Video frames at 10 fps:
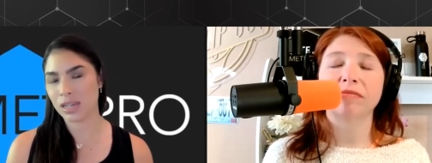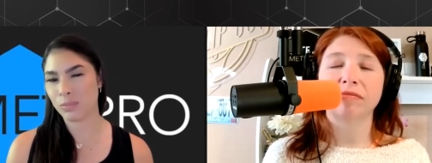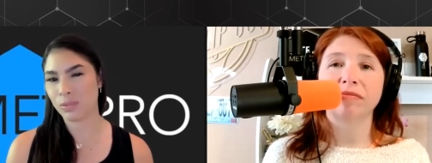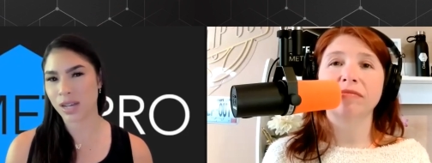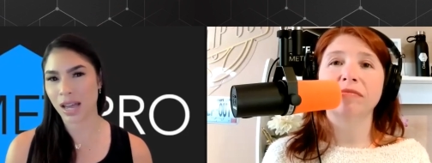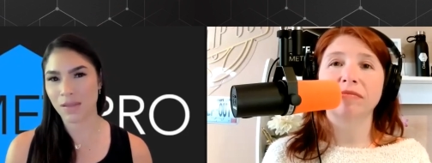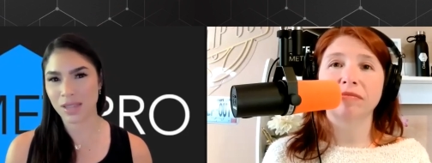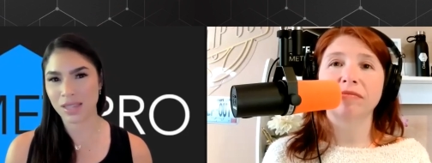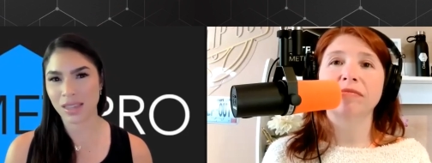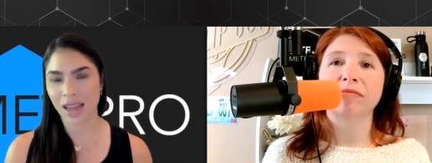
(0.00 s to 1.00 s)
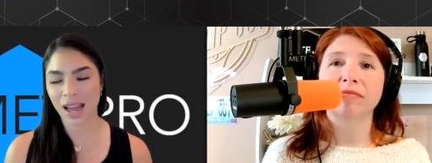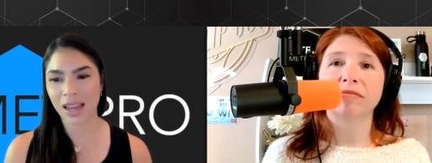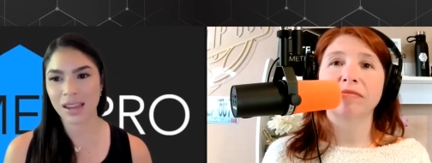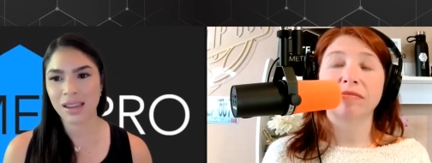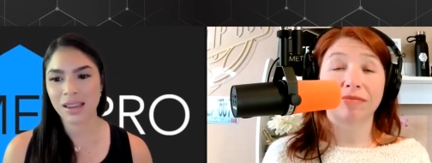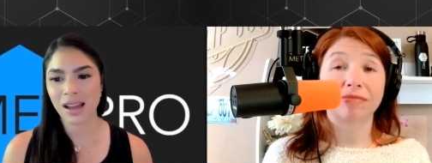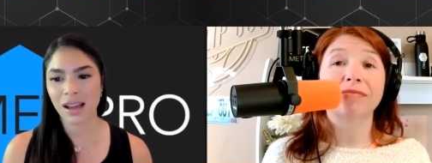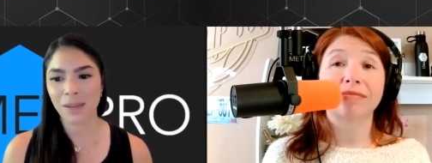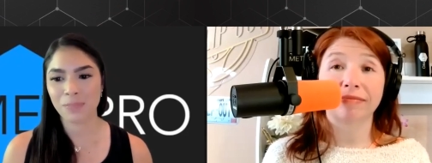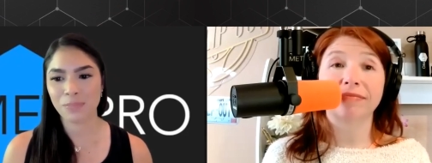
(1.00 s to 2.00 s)
Speaker 1: of a deeper dive into that.
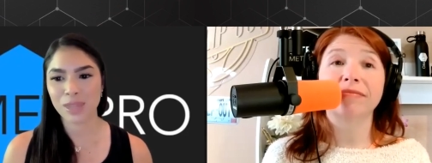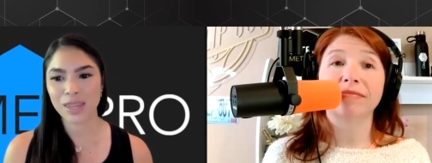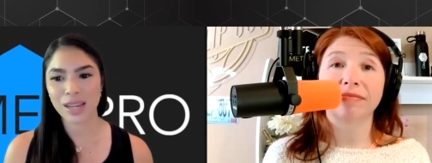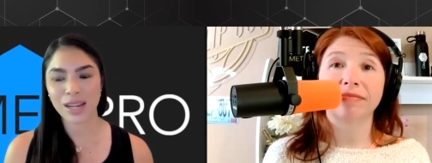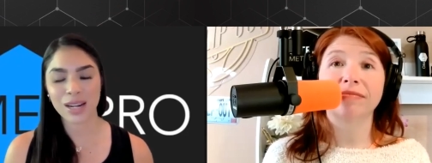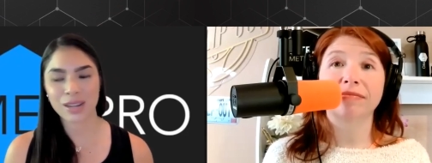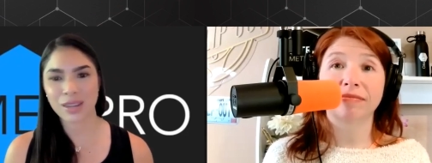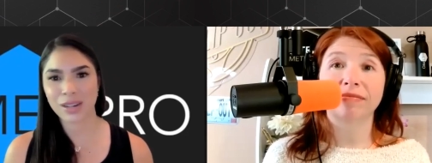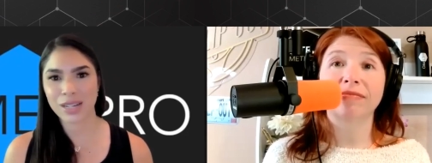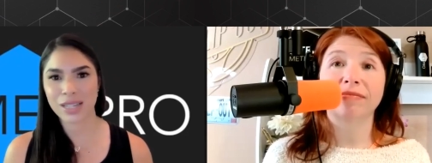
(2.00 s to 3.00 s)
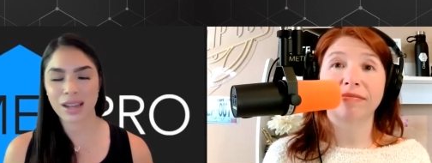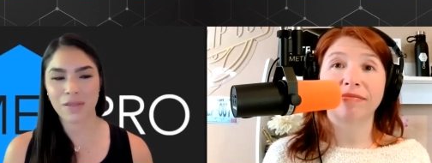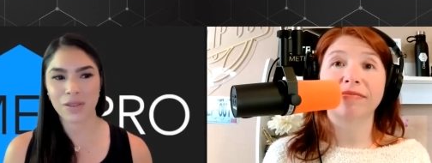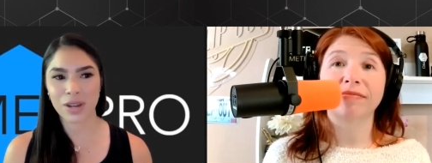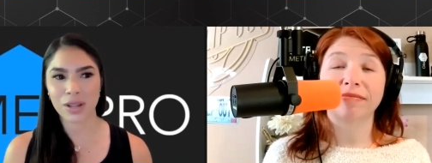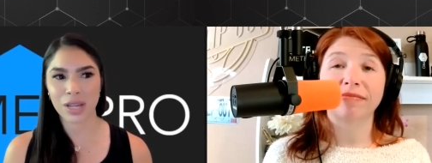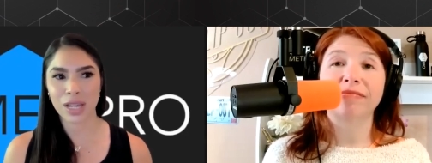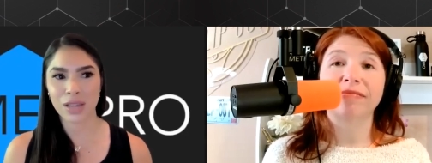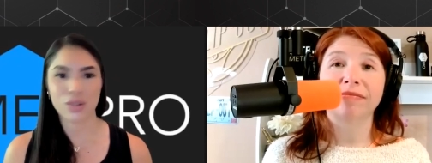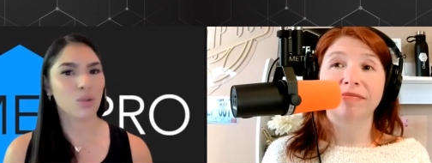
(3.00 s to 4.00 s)
Um, but there, there is
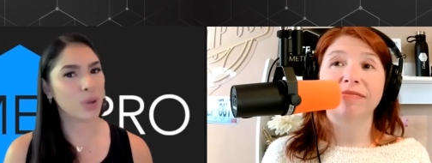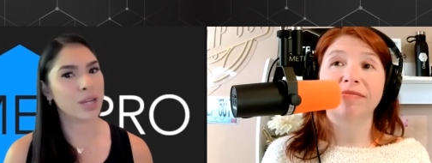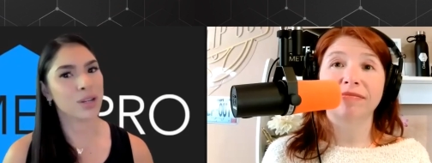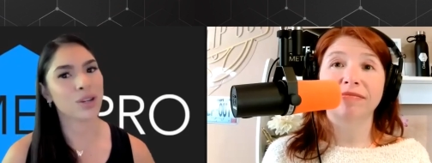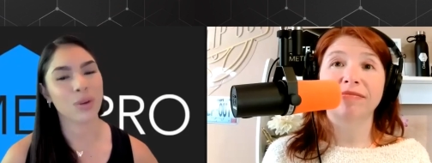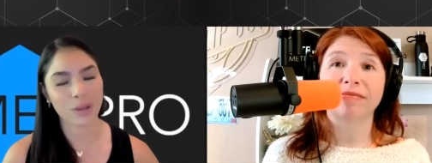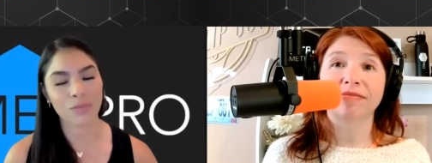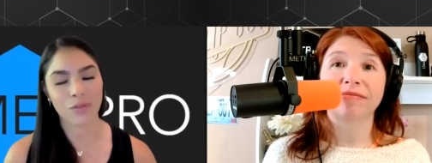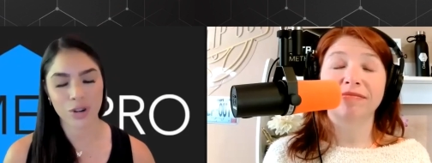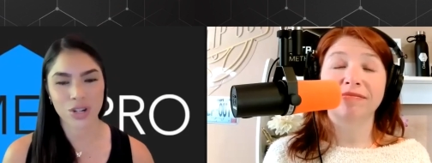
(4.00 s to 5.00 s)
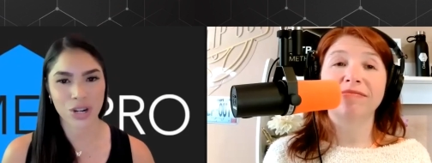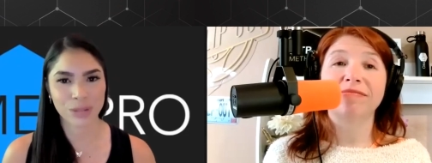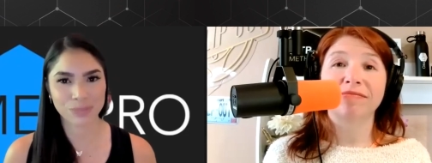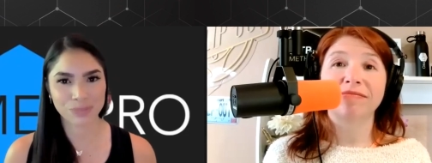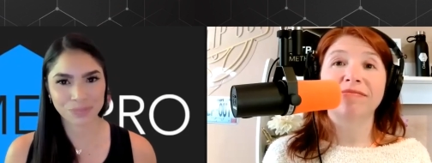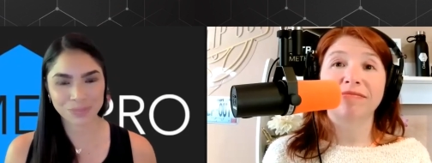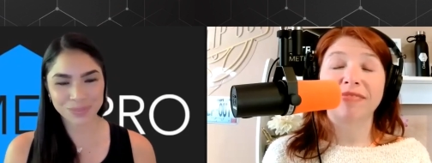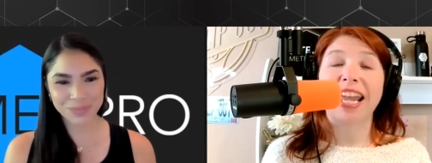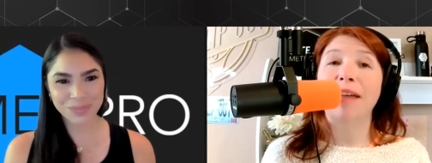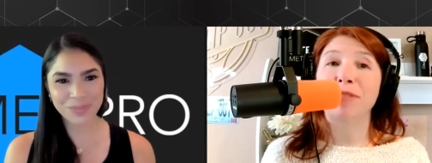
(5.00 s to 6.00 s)
definitely there's a way to do it for sure.
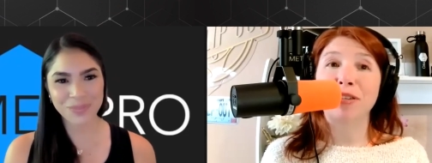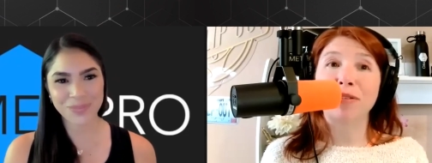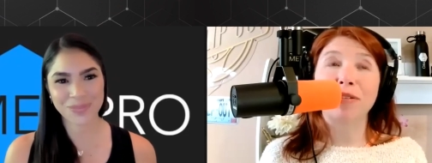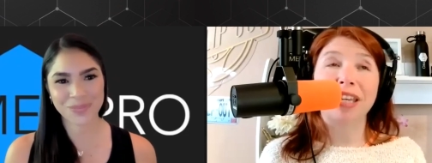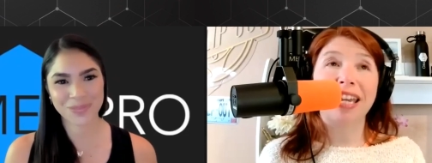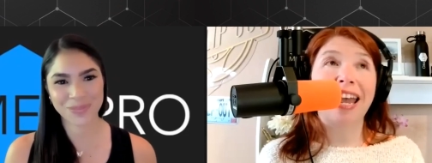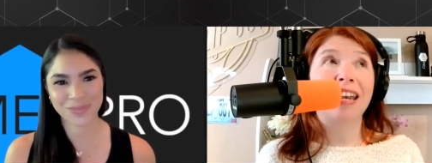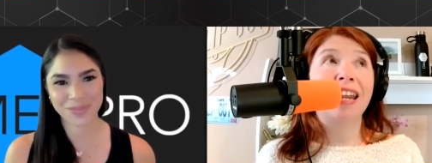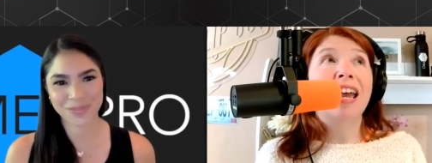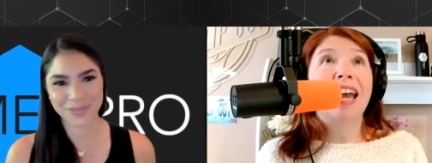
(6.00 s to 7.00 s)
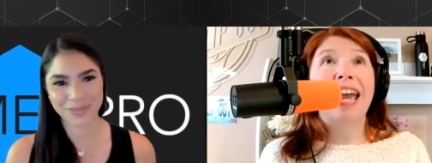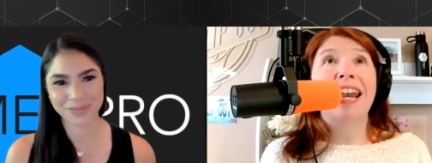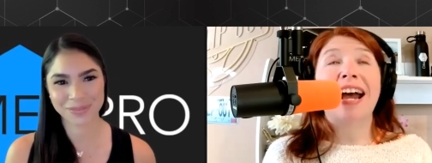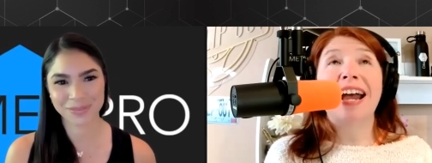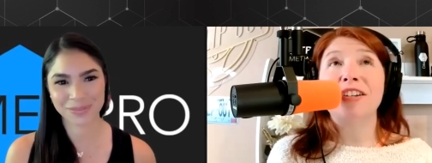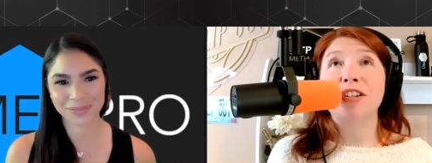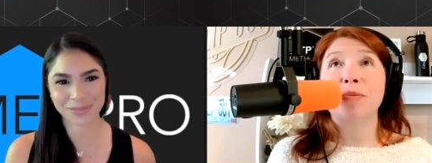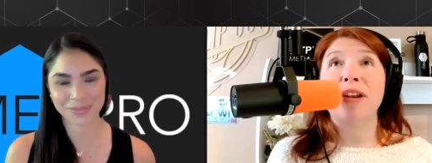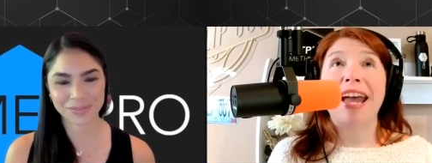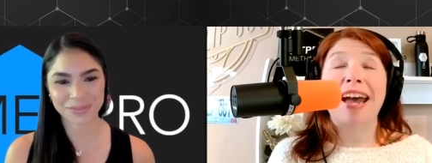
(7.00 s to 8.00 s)
Speaker 2: Absolutely. And and I just
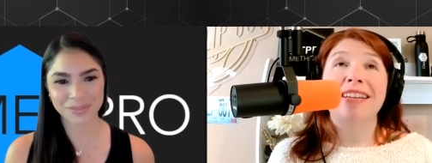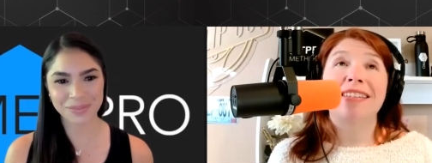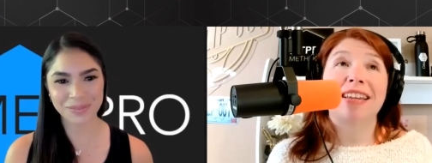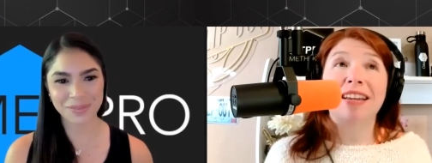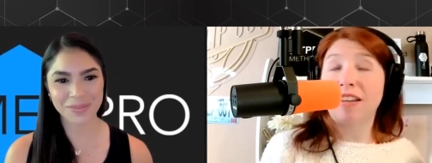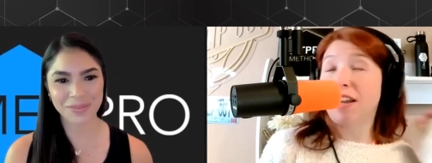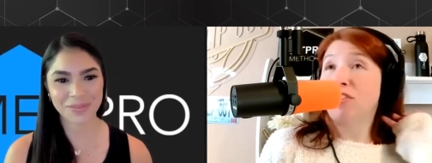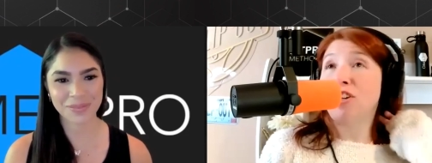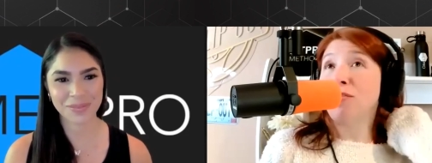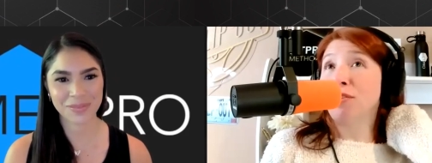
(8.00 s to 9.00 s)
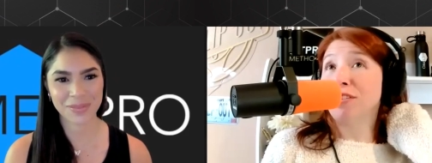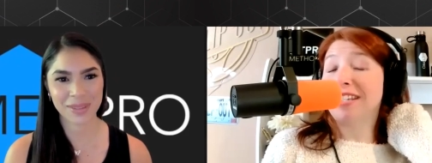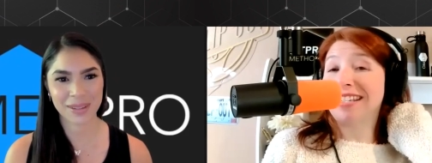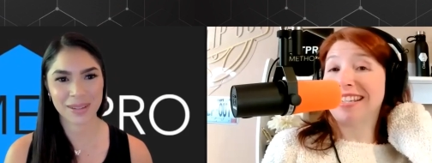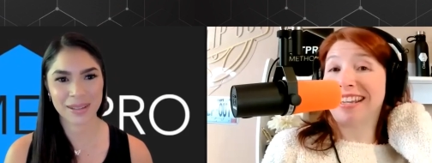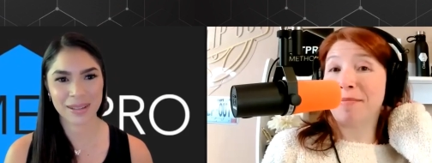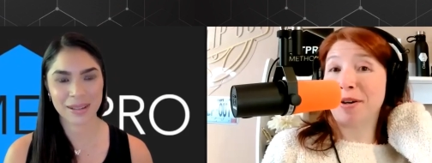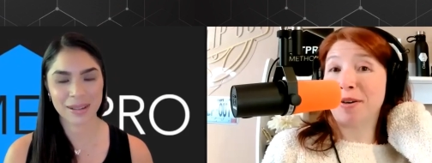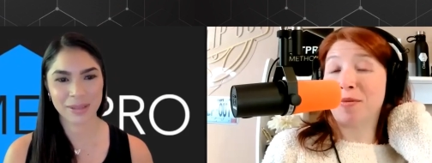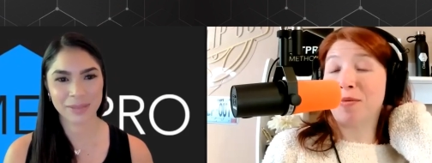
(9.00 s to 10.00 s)
want to add as a, a general
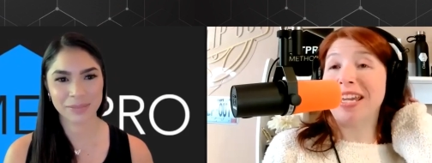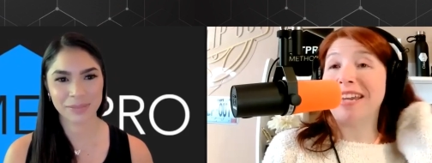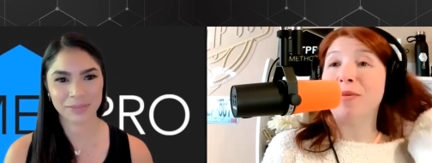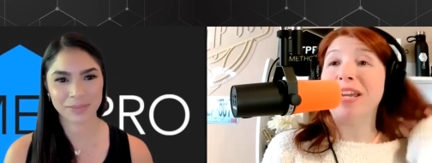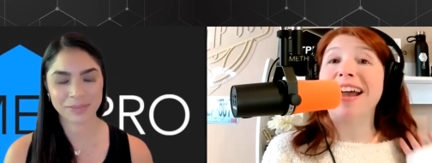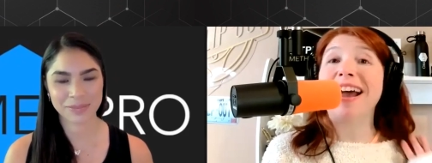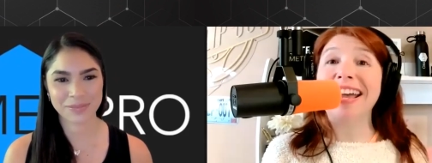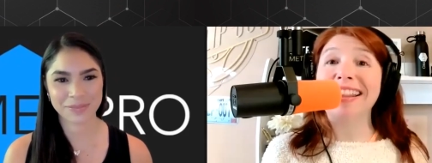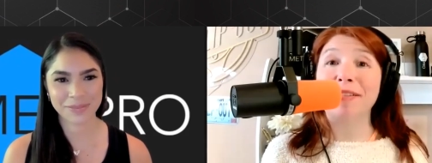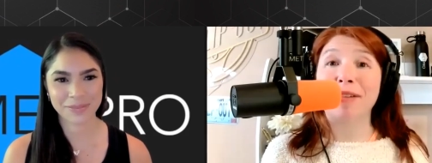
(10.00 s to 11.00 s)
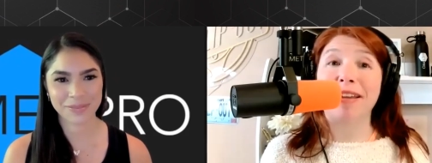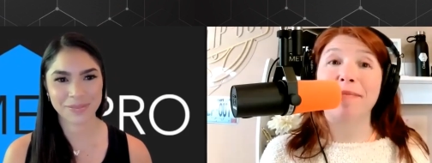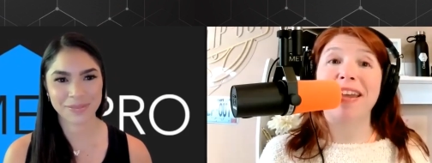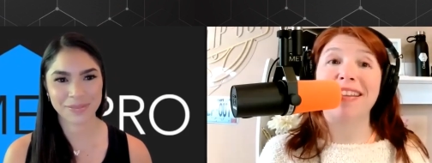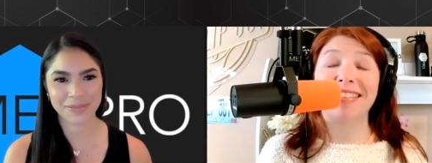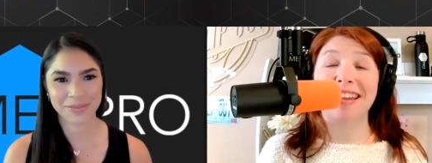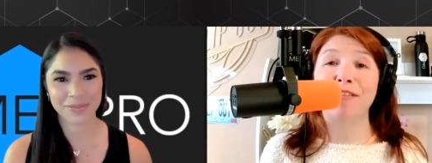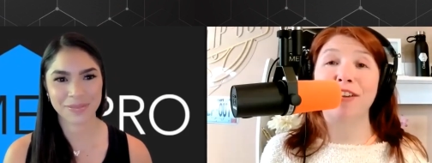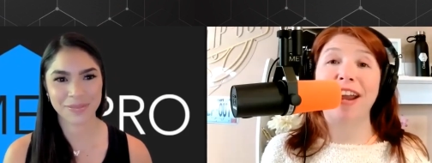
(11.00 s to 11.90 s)
disclaimer, we we highly recommend that if